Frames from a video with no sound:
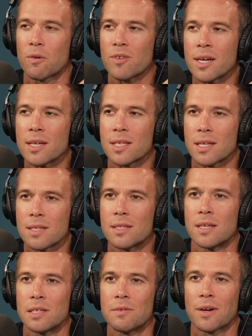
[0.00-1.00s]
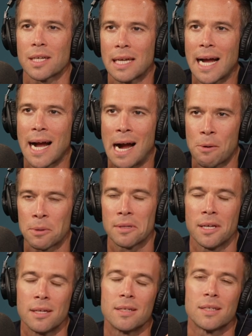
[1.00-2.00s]
What Ron DeSantis did is fucking
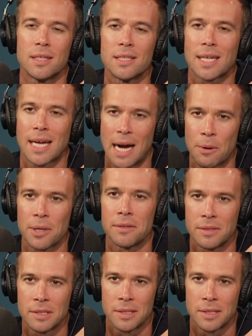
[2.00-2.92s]
cowardly. He's a coward.